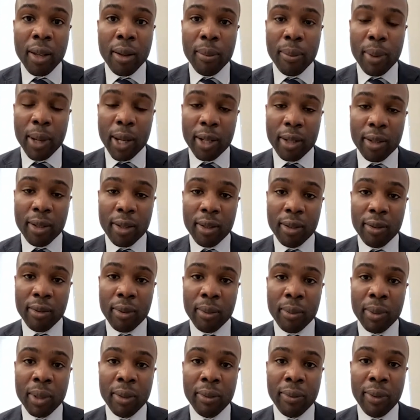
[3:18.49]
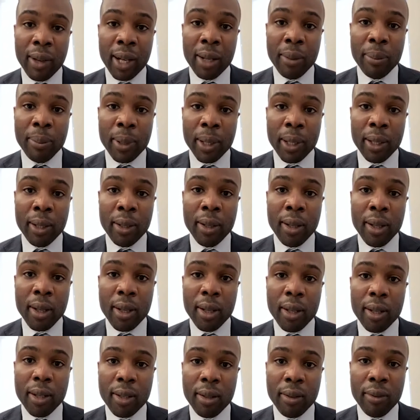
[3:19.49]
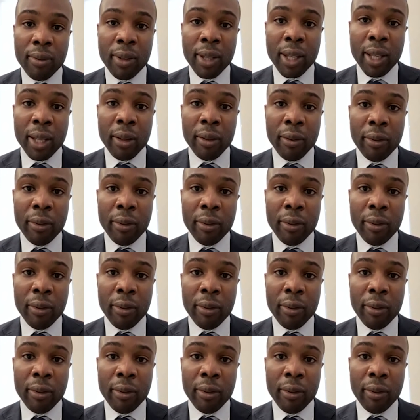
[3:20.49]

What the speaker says: patients from developing severe